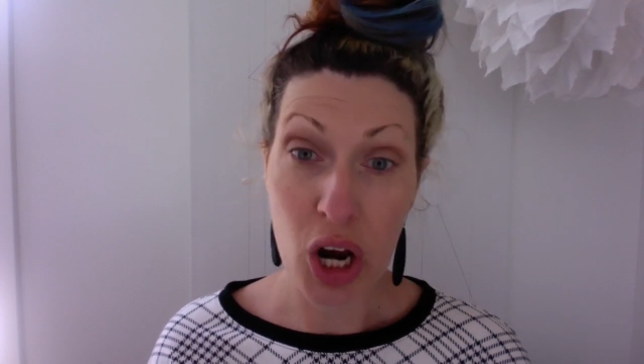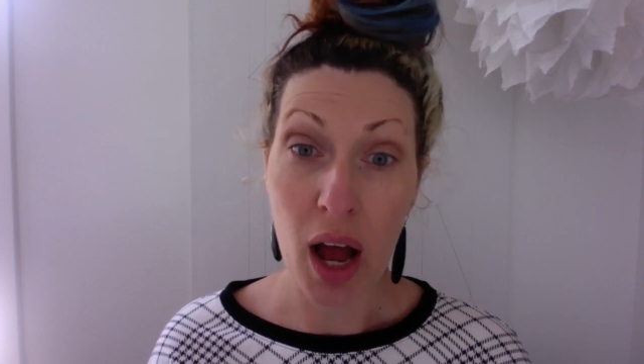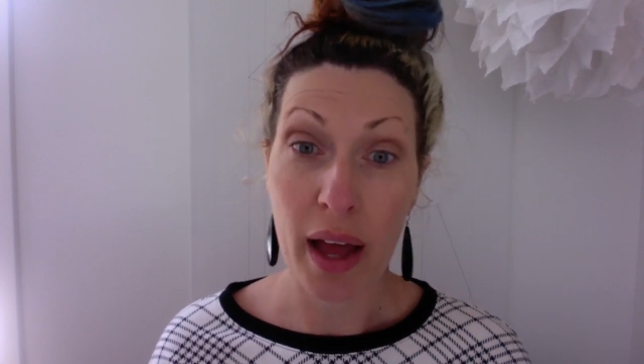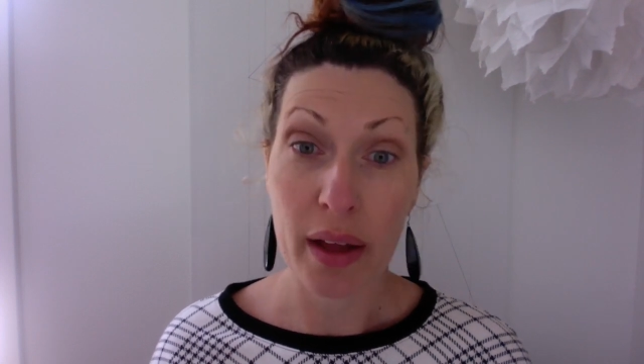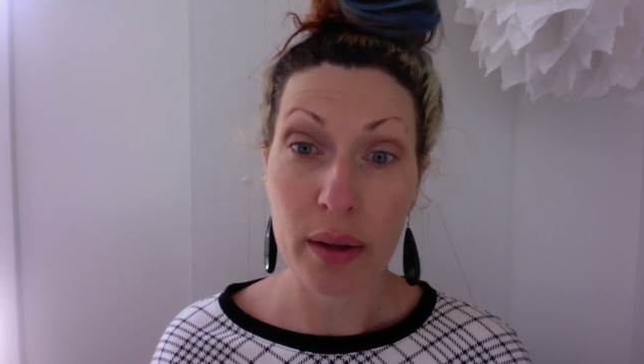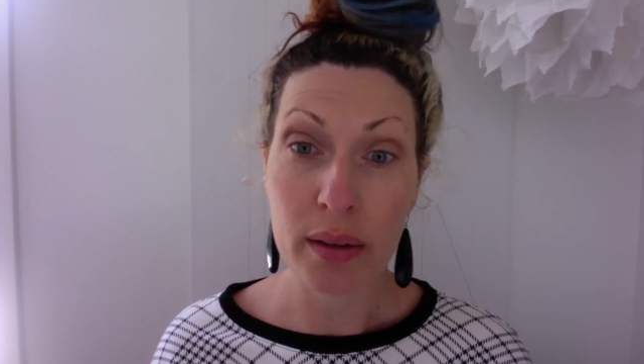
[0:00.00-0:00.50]

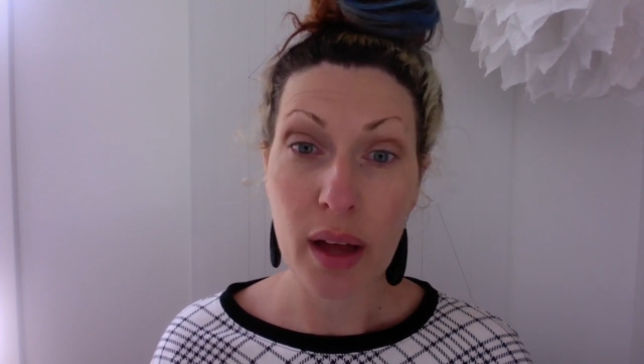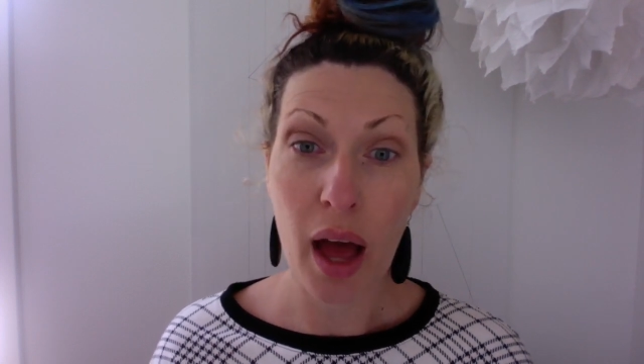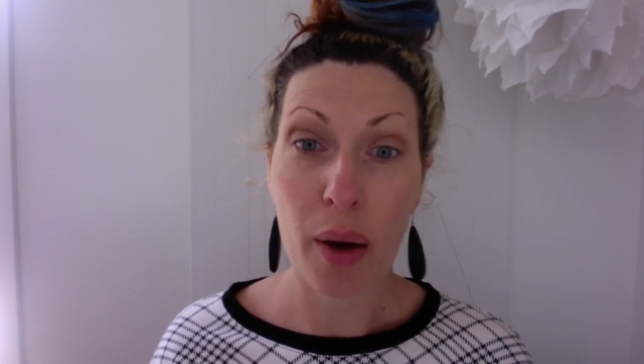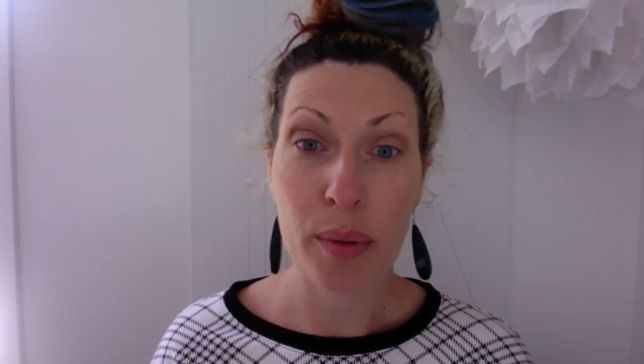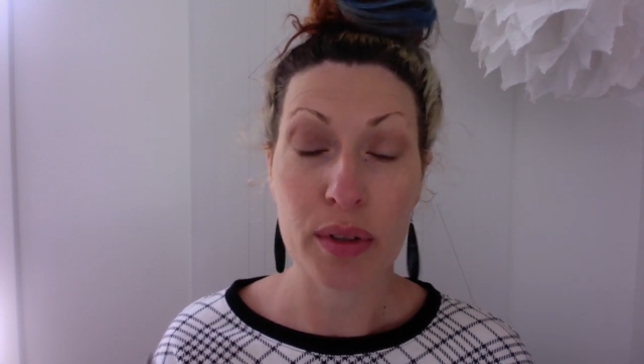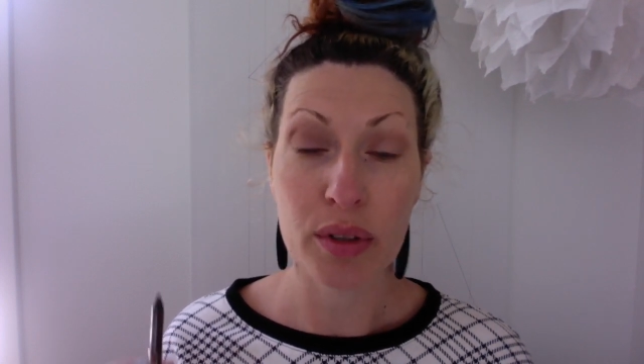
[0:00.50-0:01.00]
child,
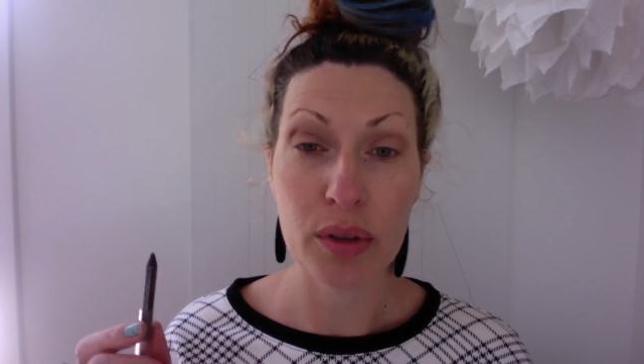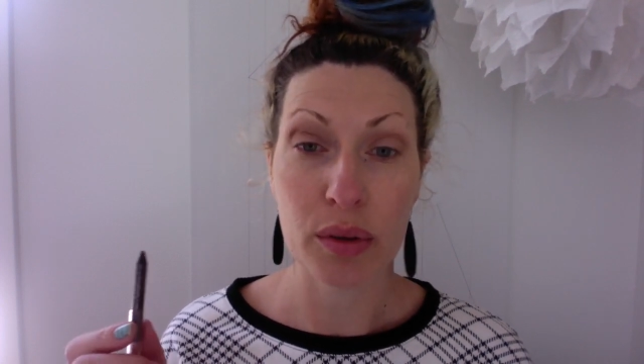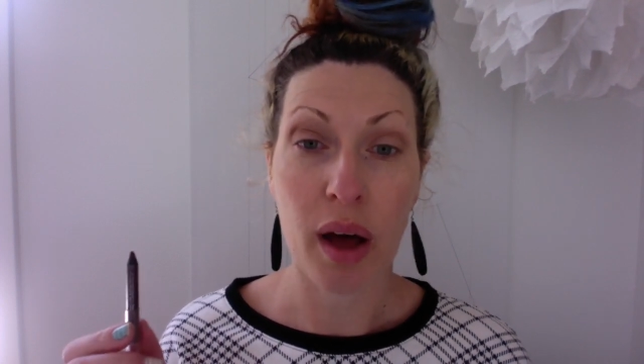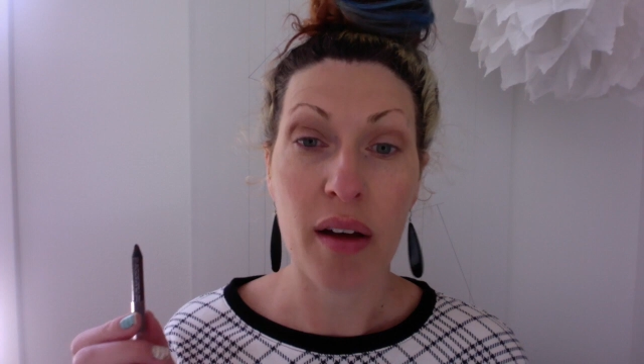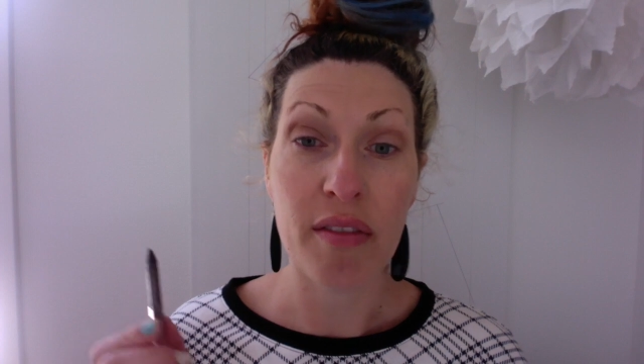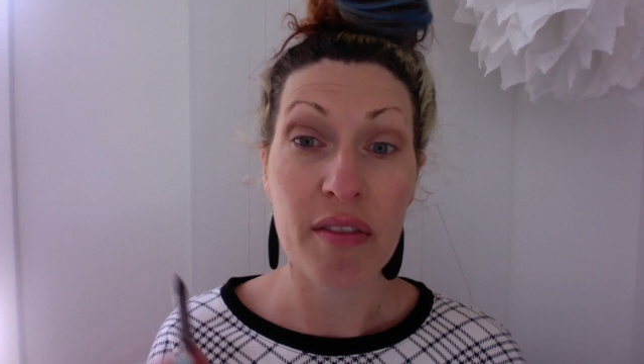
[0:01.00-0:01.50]
I would do
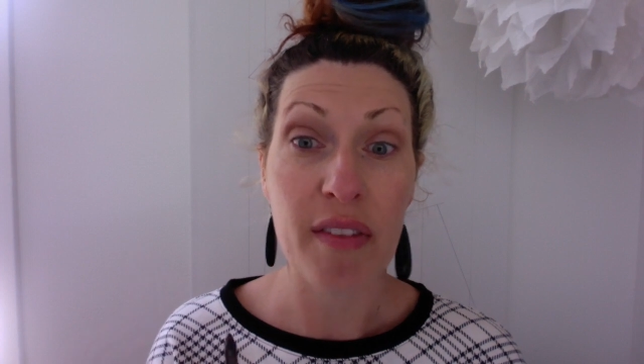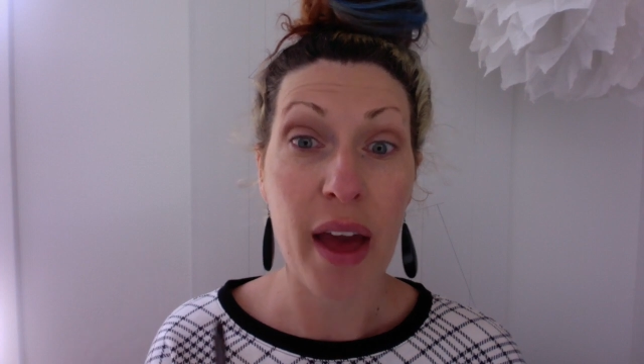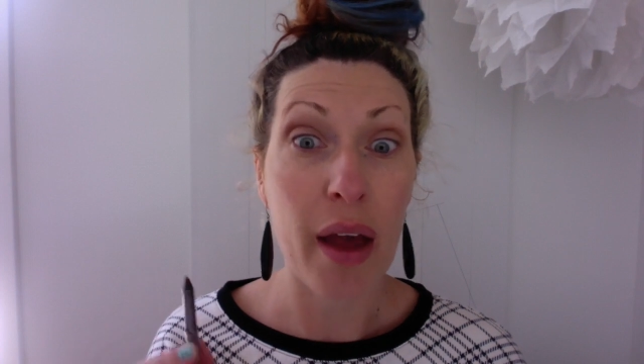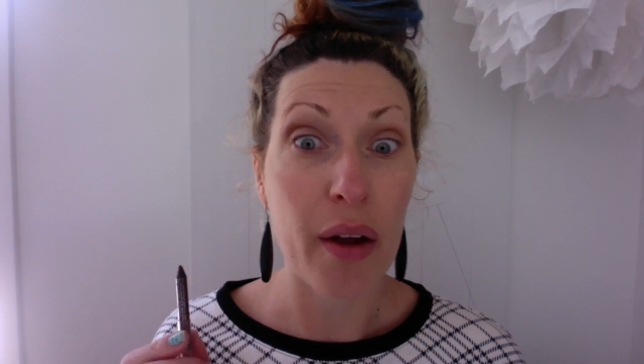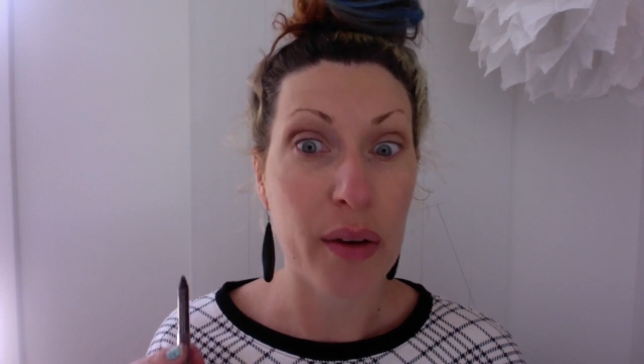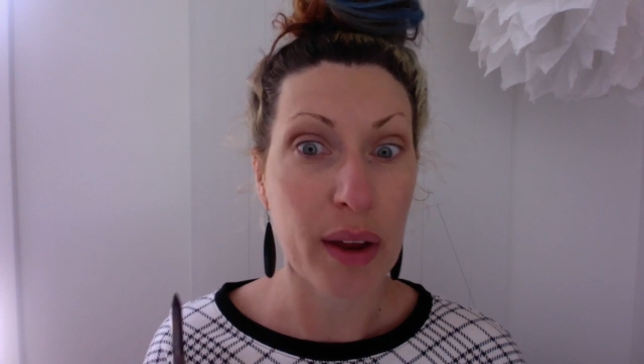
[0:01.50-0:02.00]
a
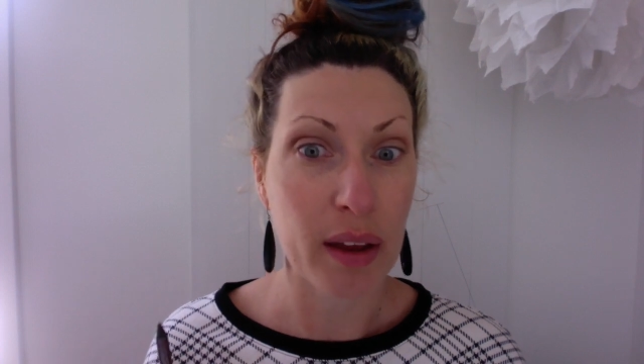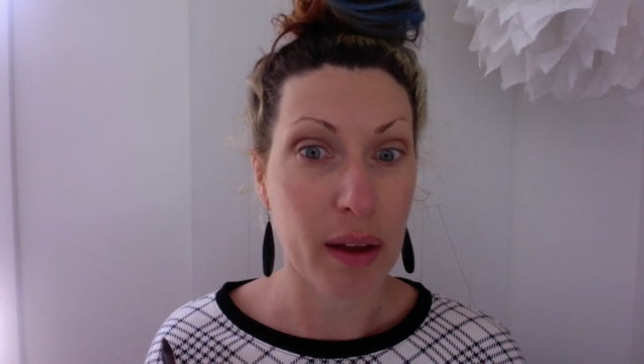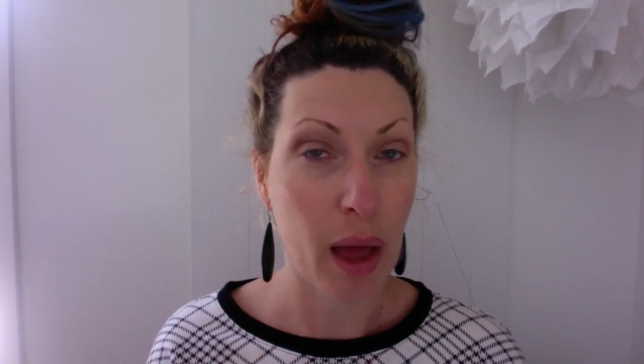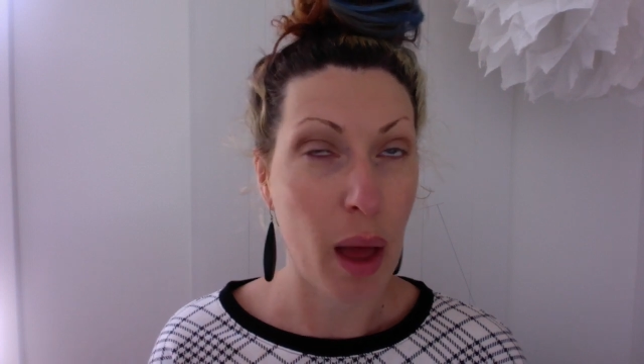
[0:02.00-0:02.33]
very,